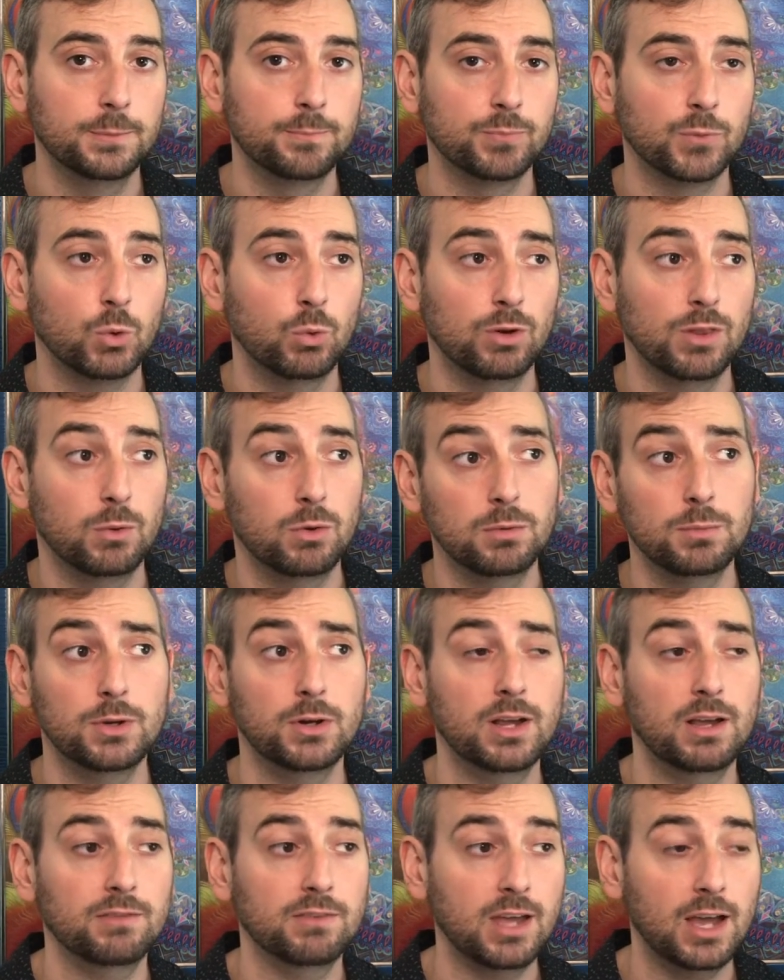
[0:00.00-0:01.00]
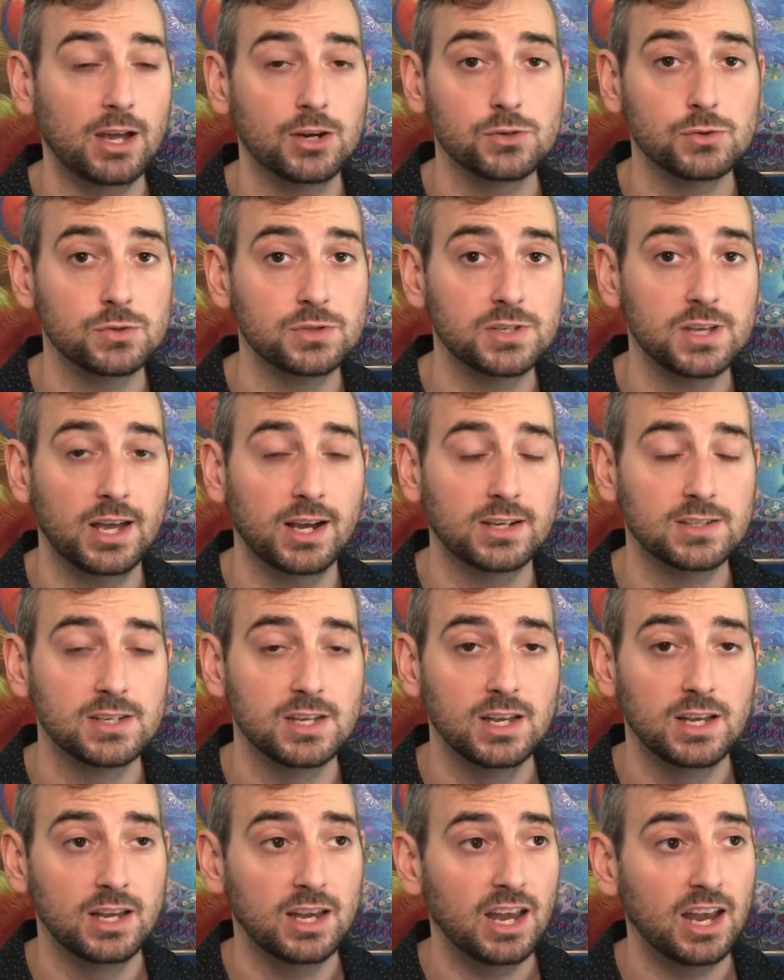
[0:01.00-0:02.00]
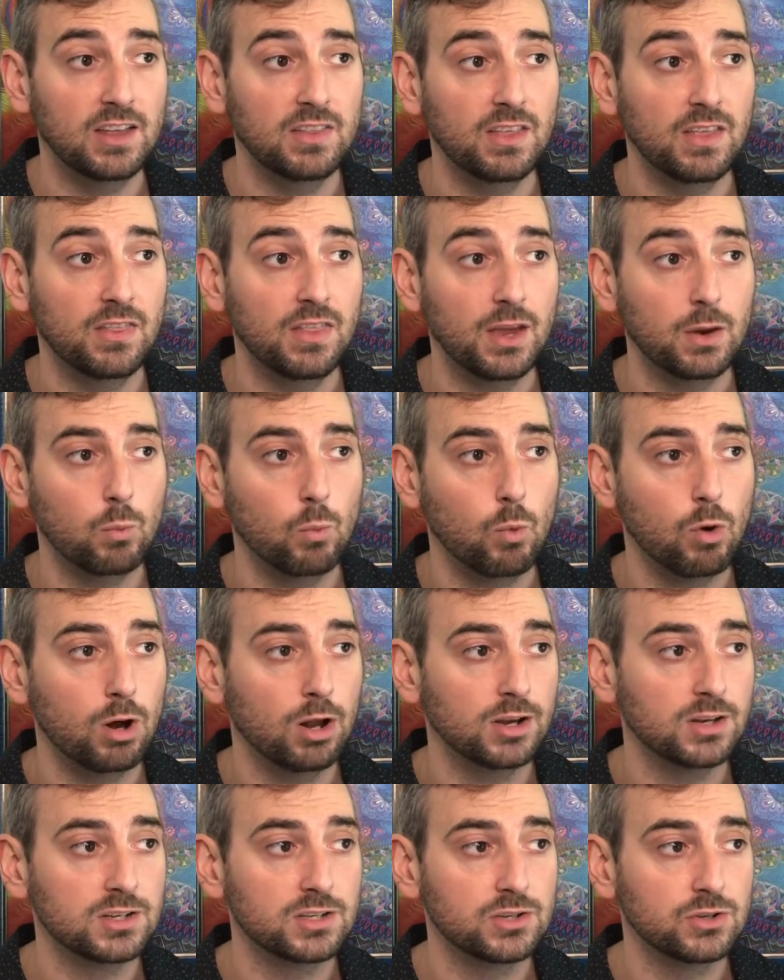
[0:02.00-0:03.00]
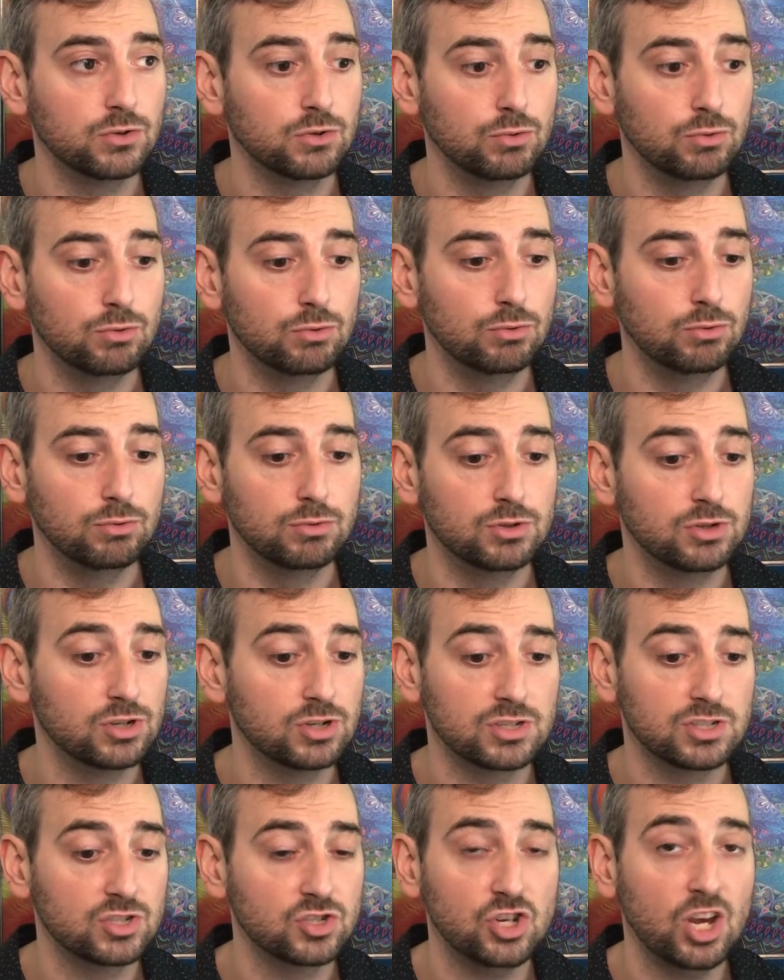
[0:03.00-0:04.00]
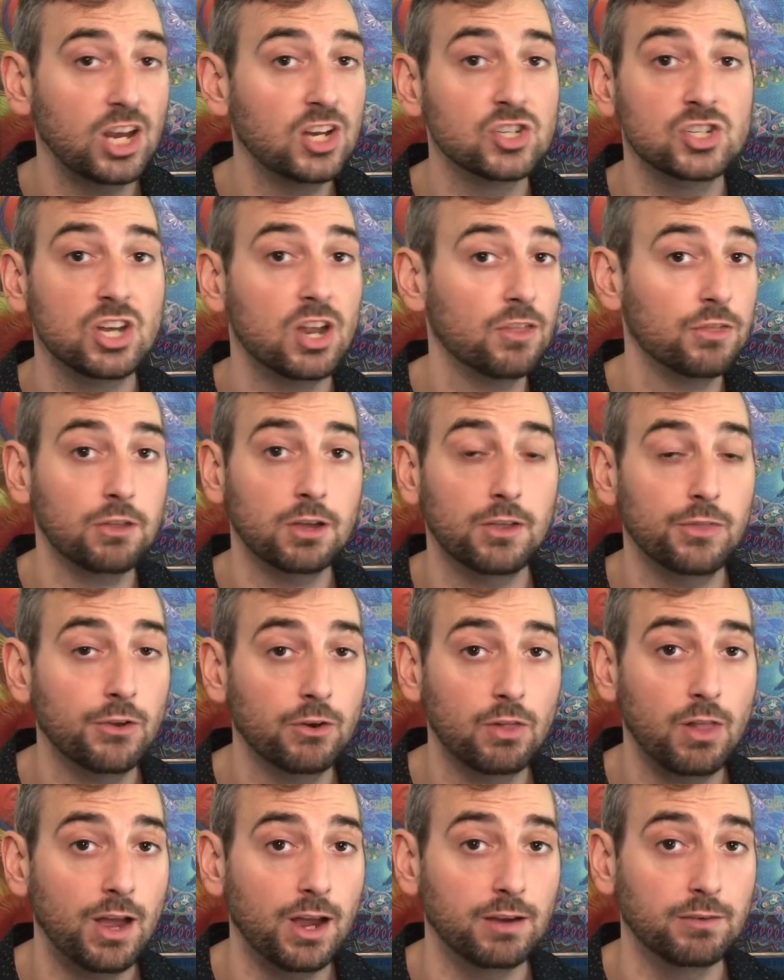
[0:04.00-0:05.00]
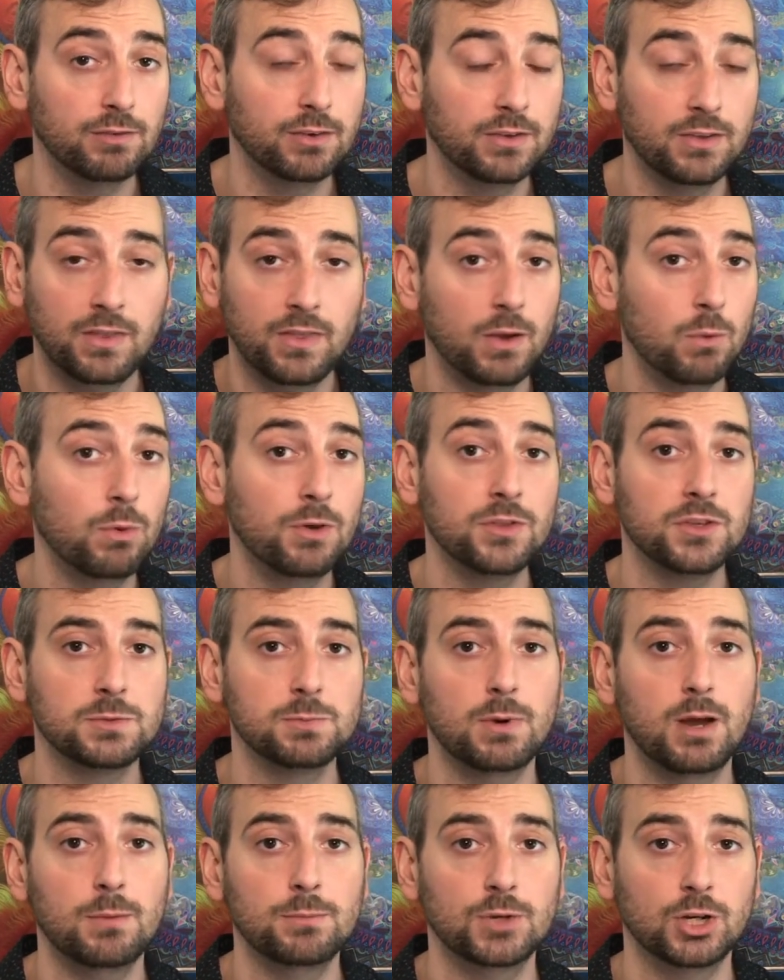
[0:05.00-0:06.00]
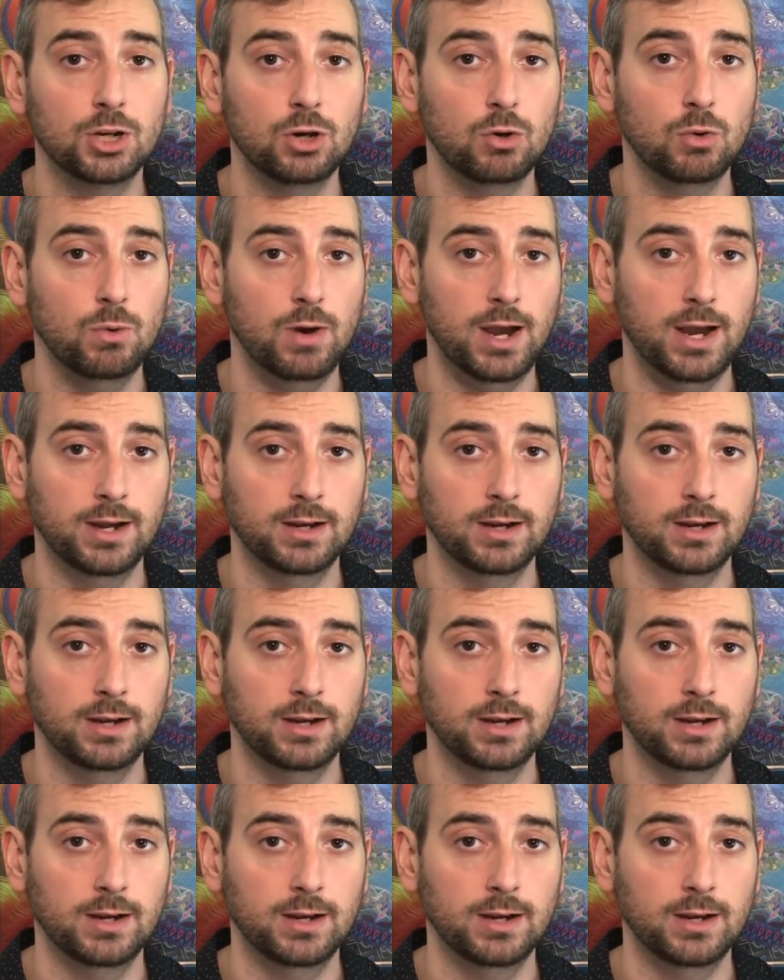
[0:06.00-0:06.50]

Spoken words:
or they want to be able to have casual sex, and then they want to just change nothing in their life and then they want this problem to go away.